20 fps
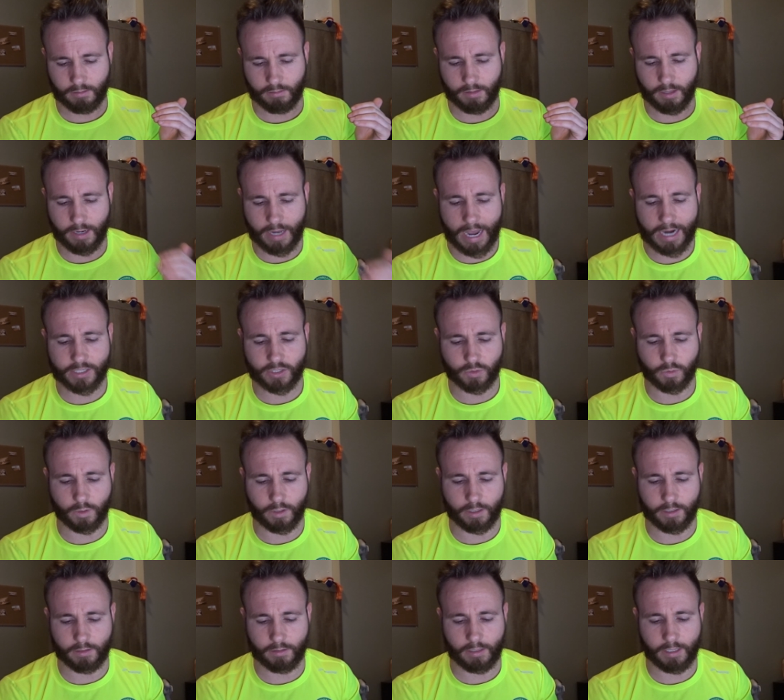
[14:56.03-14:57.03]
The next
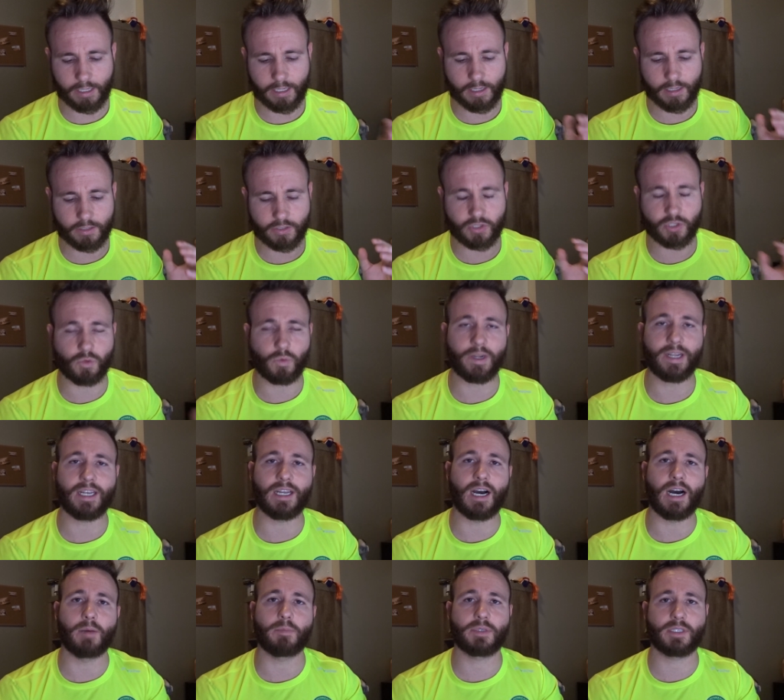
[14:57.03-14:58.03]
one is Sweet
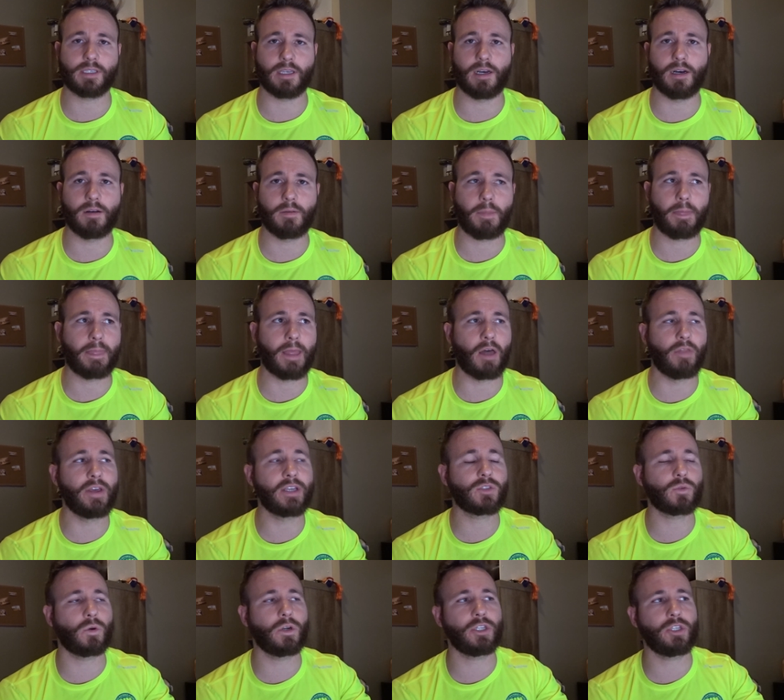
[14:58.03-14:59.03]
Upsell. Now
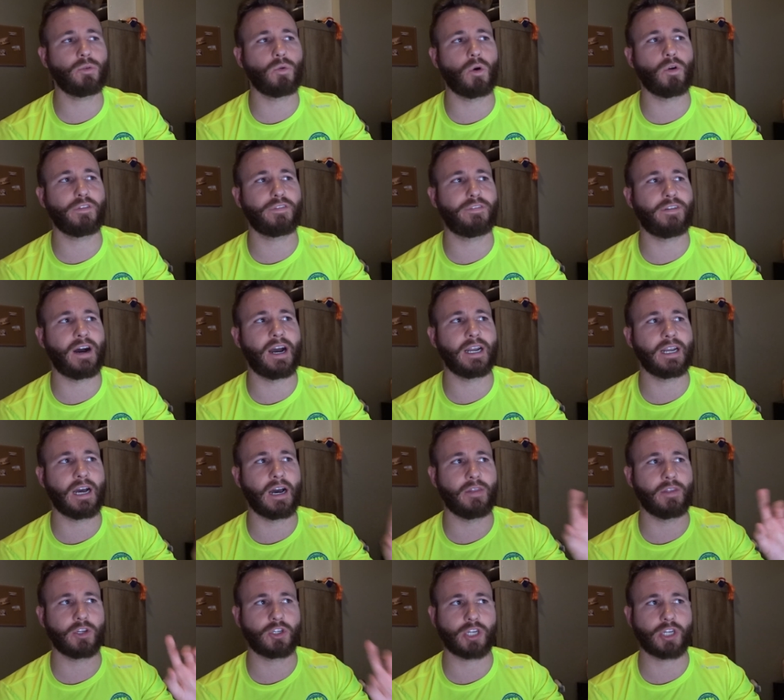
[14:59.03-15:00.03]
this one you won't find on the